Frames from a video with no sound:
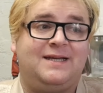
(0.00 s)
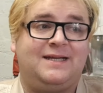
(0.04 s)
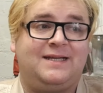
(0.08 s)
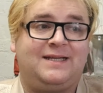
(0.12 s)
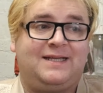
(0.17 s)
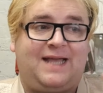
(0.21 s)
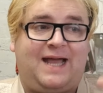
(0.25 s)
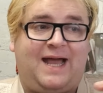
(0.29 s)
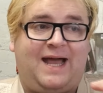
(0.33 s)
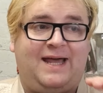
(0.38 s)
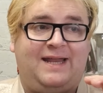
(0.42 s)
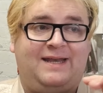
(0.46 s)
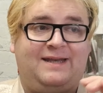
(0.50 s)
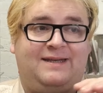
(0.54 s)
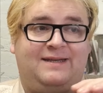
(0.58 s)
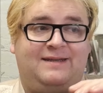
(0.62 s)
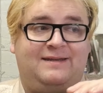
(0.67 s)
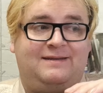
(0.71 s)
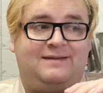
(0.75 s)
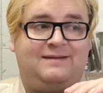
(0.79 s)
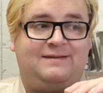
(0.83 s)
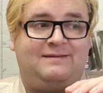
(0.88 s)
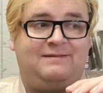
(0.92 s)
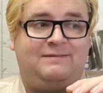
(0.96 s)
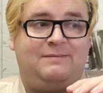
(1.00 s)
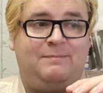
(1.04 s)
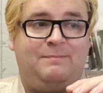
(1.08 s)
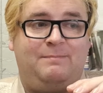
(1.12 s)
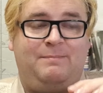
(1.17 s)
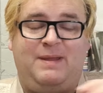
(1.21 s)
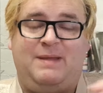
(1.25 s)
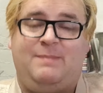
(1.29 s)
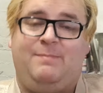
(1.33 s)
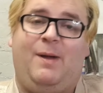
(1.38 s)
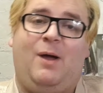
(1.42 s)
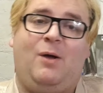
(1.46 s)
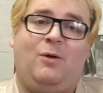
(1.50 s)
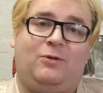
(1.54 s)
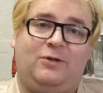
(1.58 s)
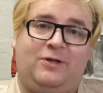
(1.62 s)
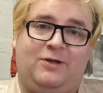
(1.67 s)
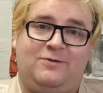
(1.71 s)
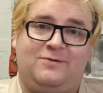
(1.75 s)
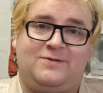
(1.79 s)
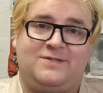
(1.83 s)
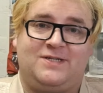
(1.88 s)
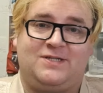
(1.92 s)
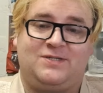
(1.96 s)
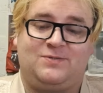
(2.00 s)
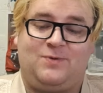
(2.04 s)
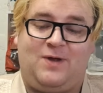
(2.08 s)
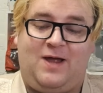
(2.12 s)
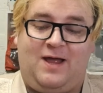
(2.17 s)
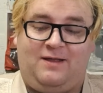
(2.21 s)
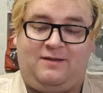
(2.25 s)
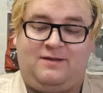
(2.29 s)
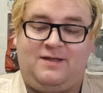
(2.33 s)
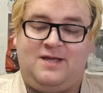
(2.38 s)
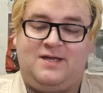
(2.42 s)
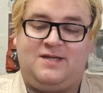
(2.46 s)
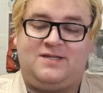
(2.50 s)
can be bolos as well.